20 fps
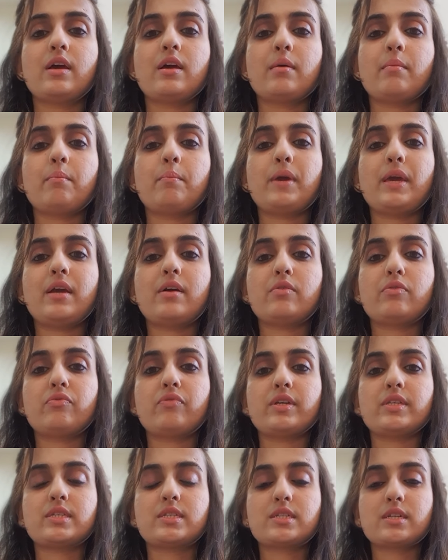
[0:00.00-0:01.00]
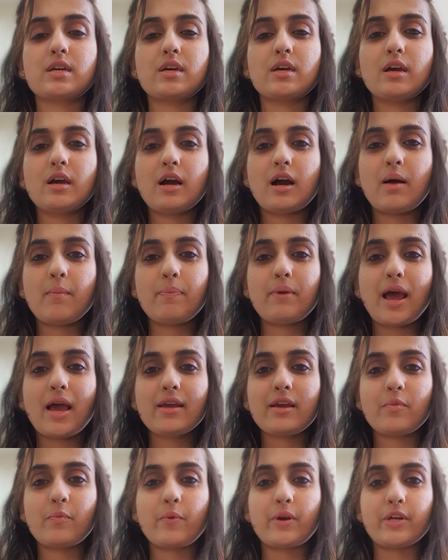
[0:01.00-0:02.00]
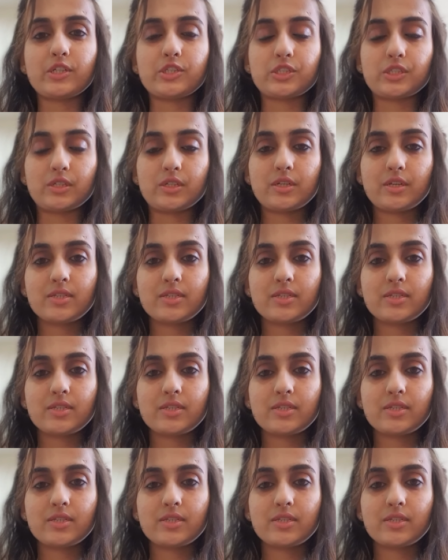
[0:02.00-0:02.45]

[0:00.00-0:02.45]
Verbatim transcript: Make a fist apply your pressure